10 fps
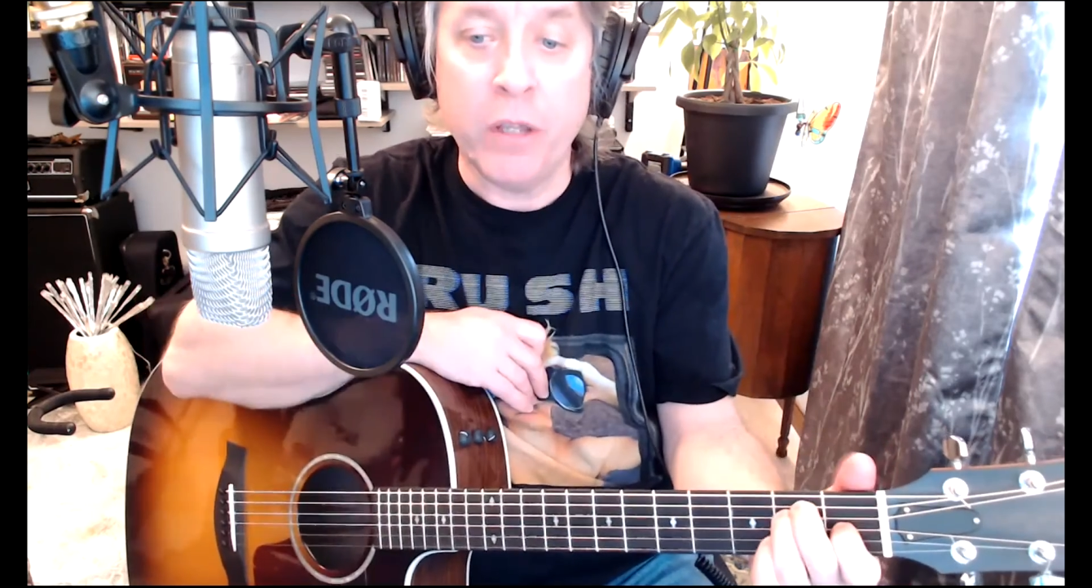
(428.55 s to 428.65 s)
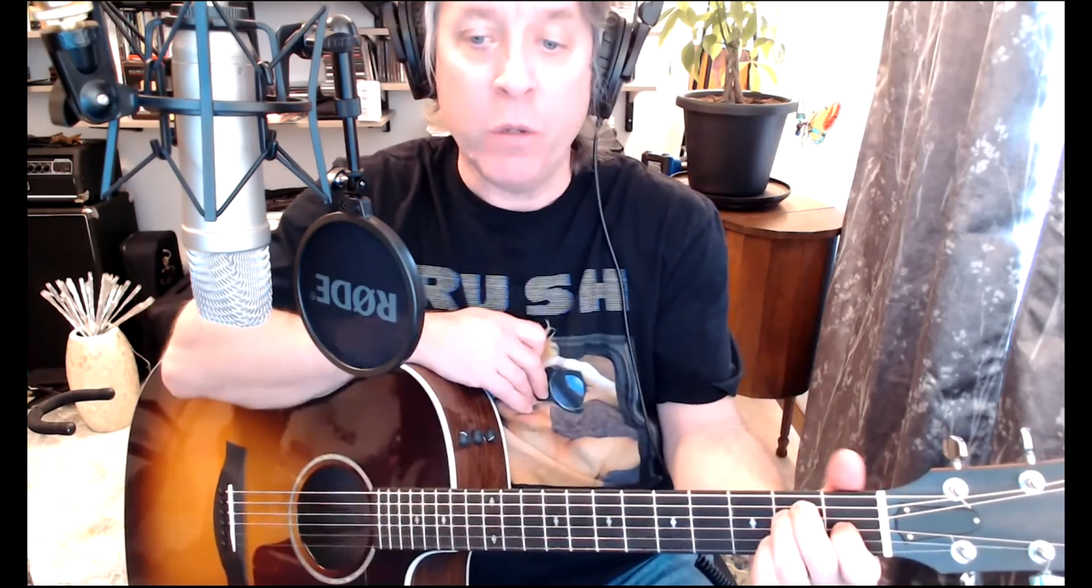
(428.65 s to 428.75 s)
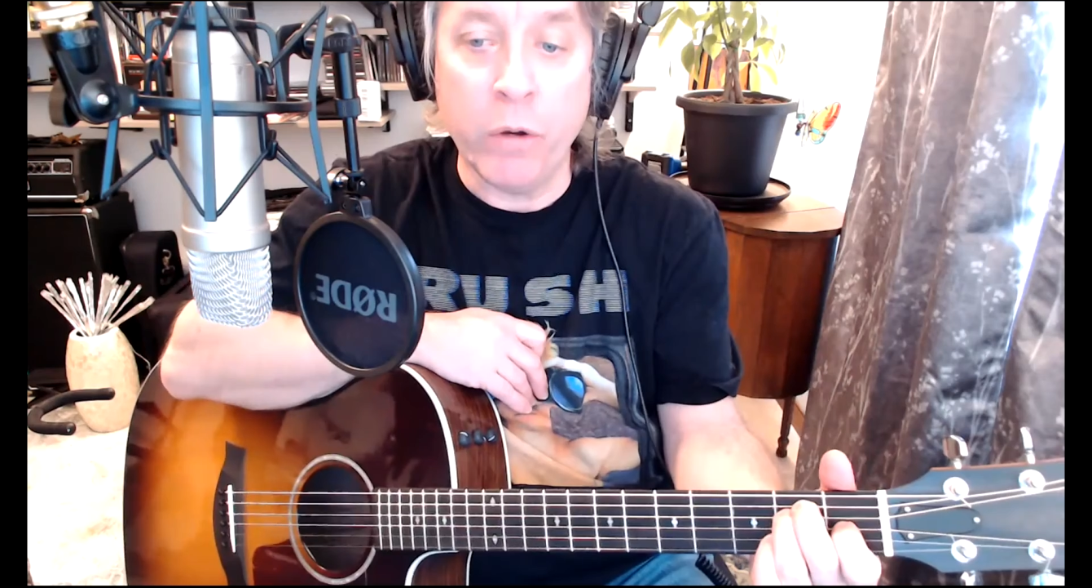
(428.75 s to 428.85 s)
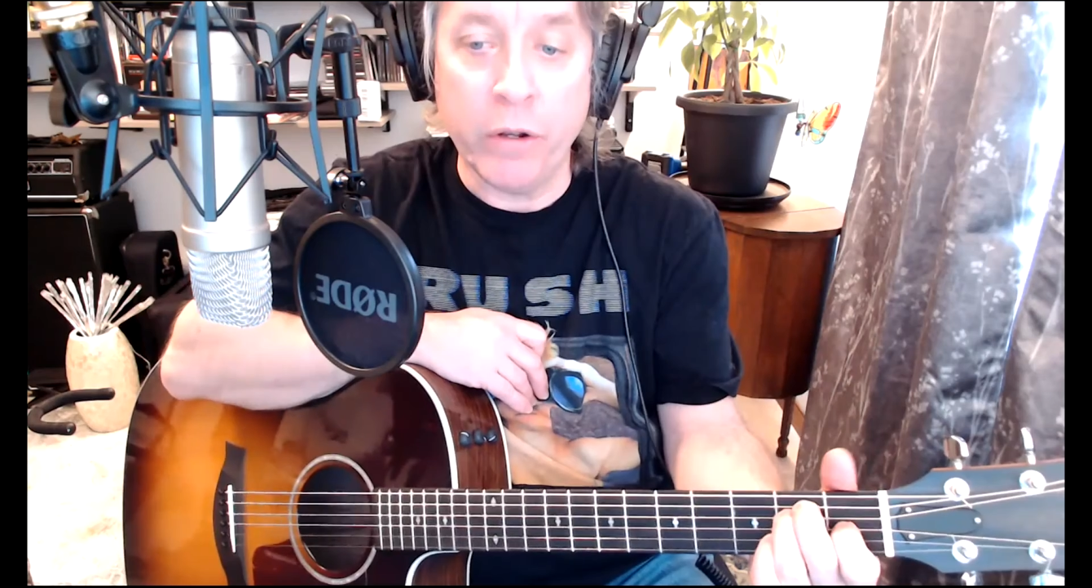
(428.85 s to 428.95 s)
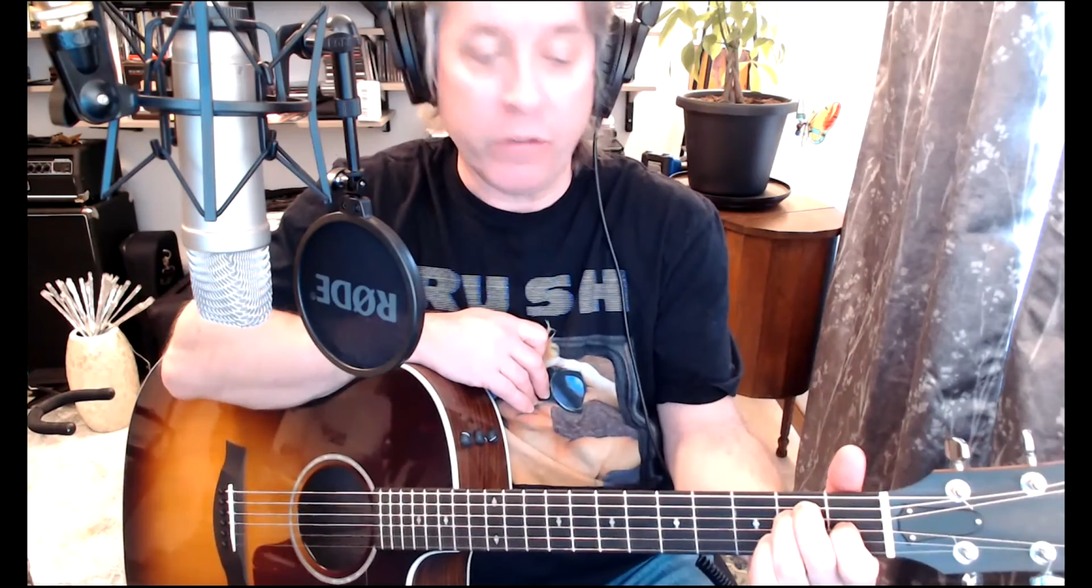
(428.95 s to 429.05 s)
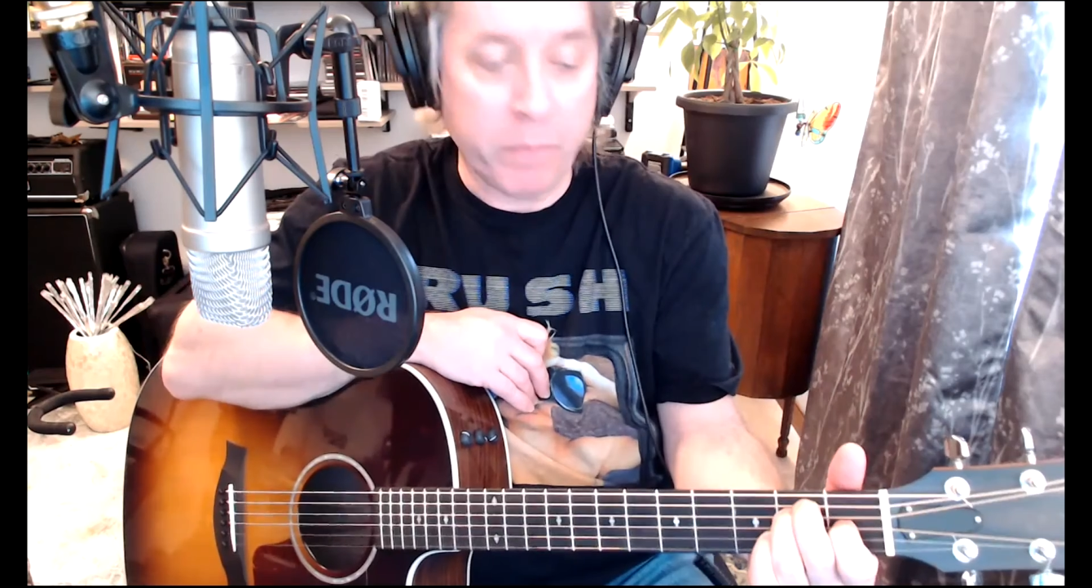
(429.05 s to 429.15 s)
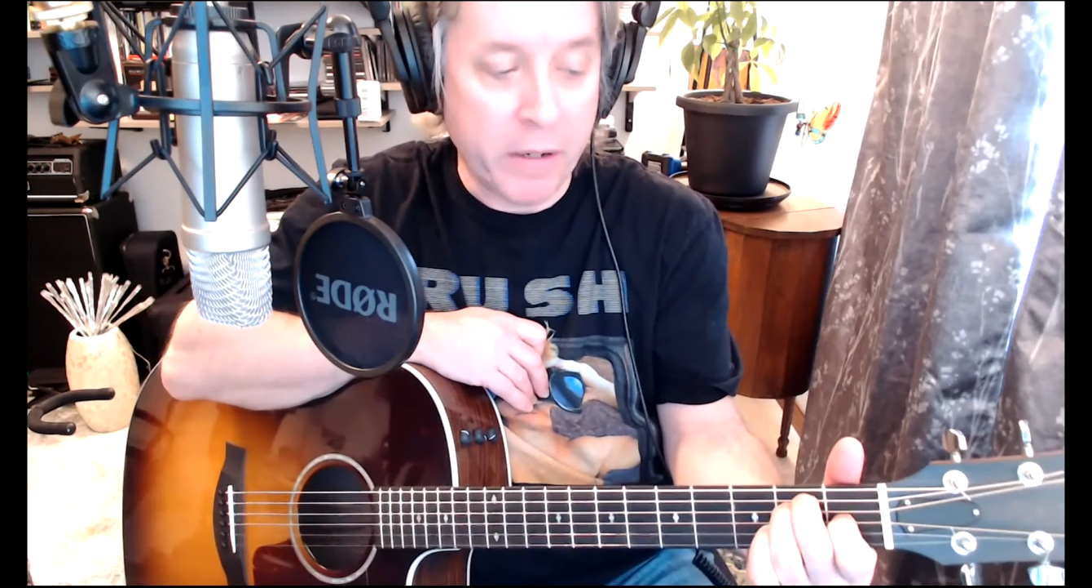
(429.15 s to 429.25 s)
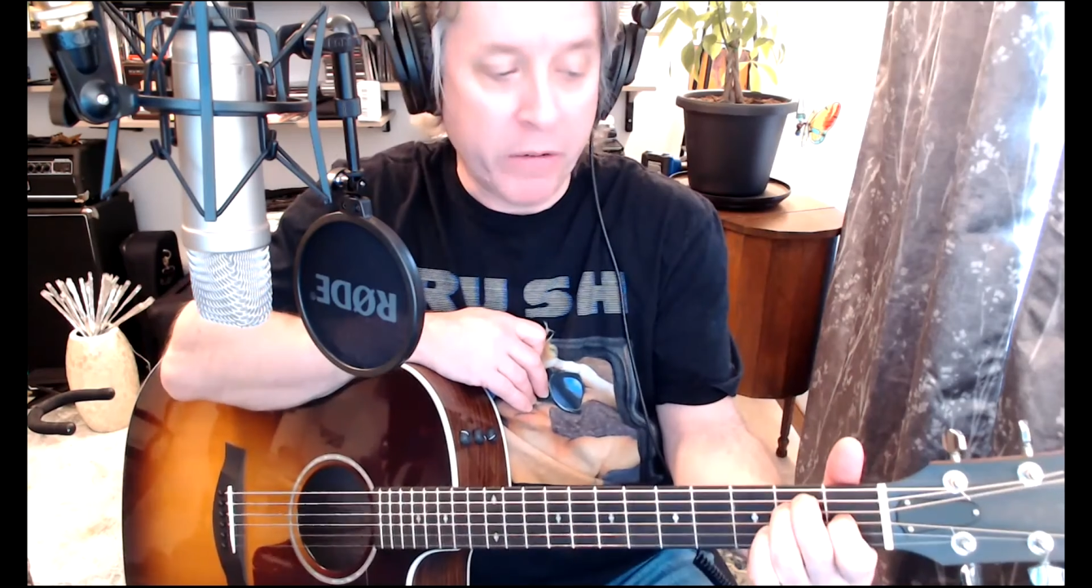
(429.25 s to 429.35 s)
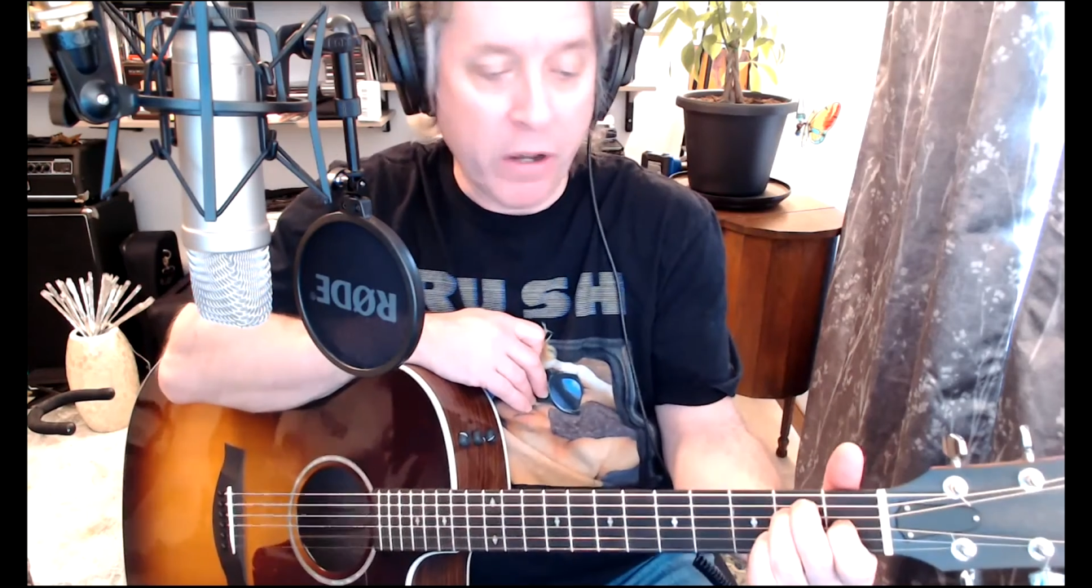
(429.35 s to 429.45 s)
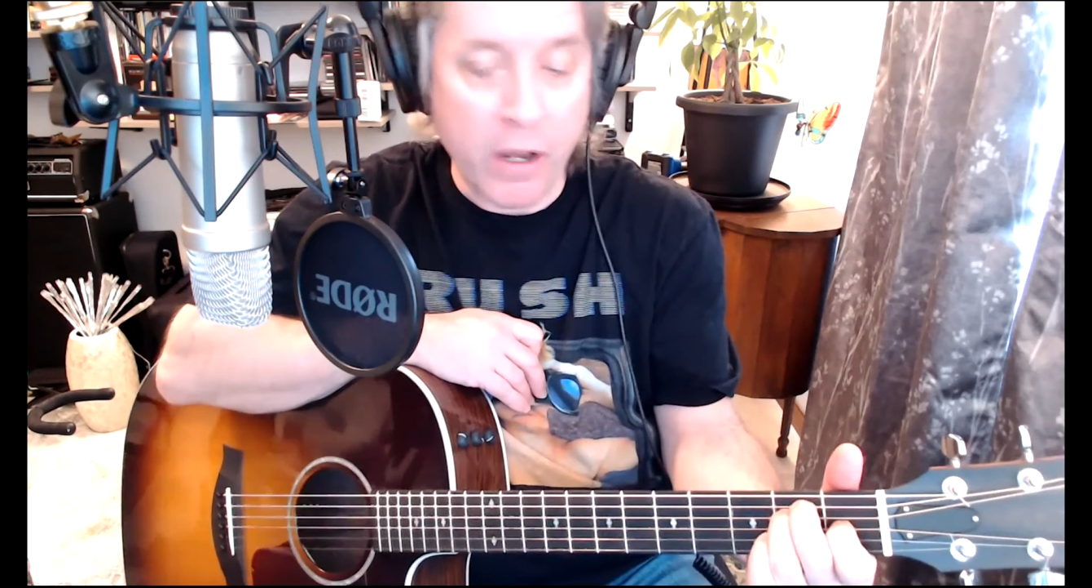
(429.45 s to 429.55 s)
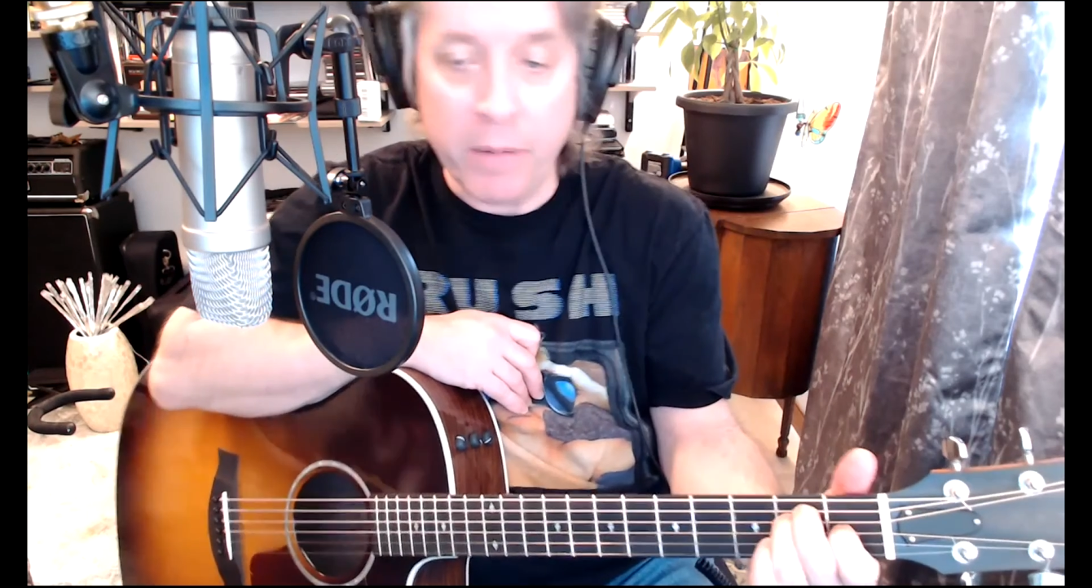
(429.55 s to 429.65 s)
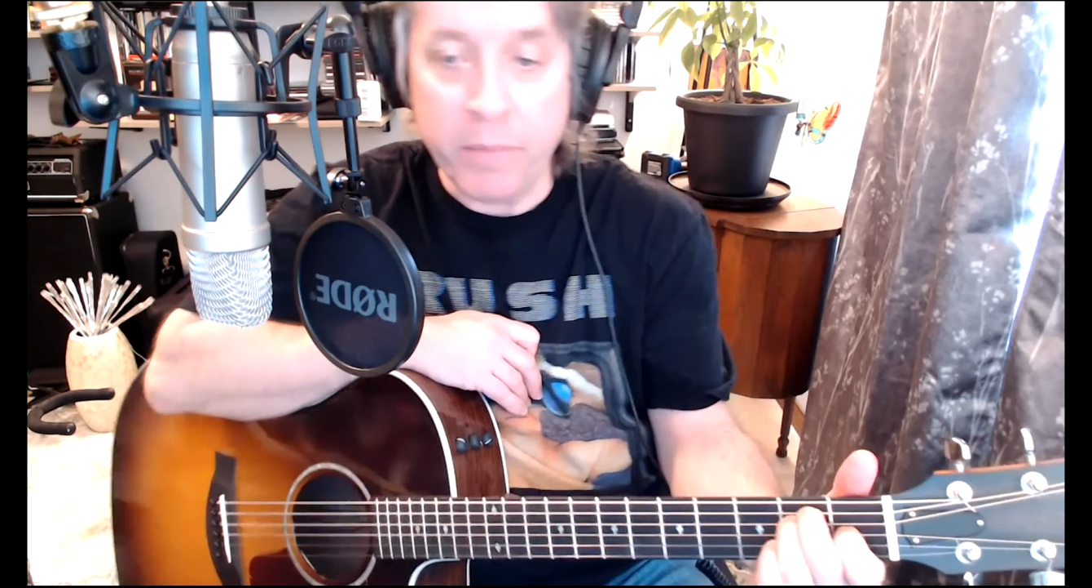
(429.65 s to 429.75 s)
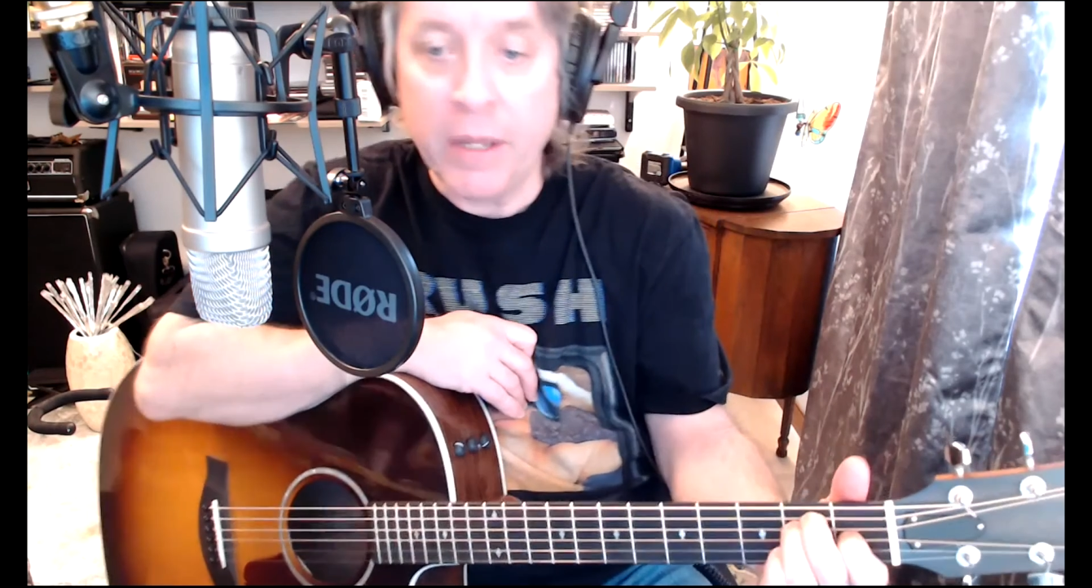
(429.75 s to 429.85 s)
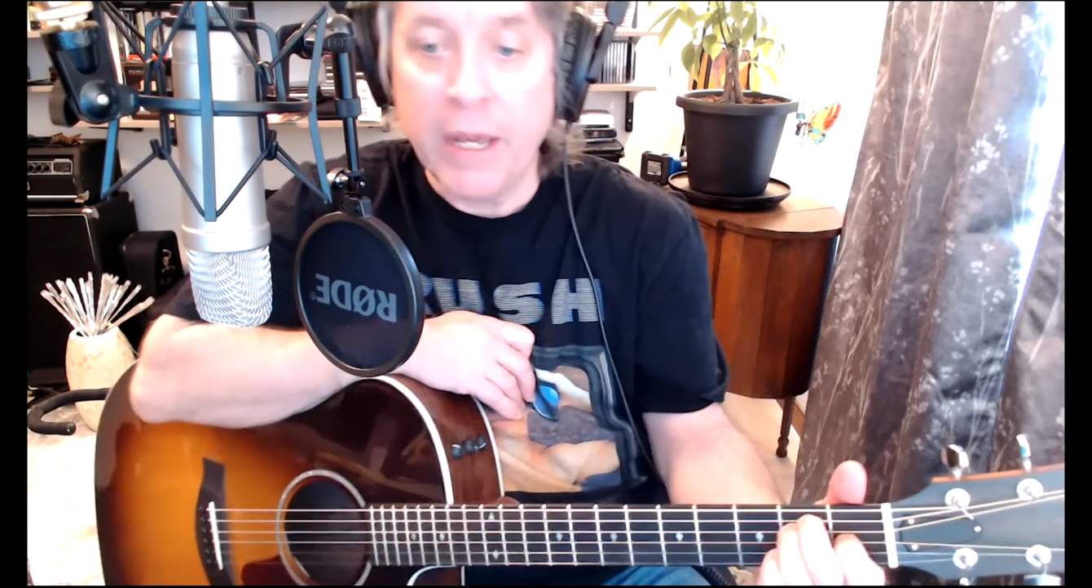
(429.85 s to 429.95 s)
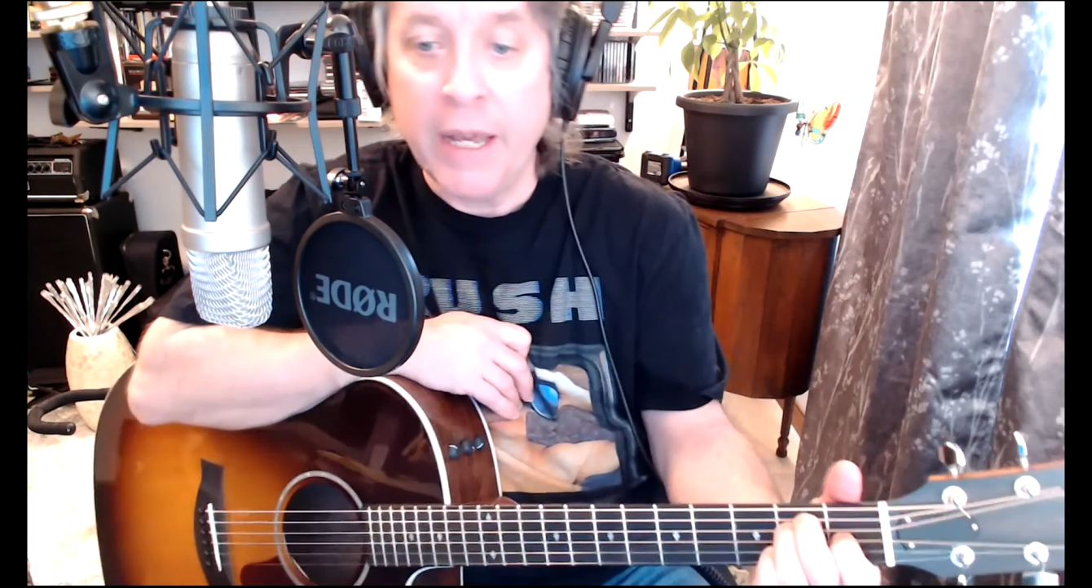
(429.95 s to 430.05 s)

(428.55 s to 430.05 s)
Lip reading: you want to spend time